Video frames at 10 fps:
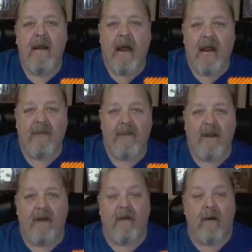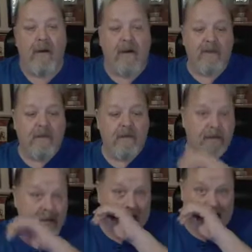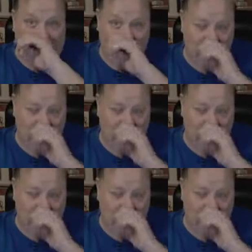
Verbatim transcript: And I thank you very much. Take care.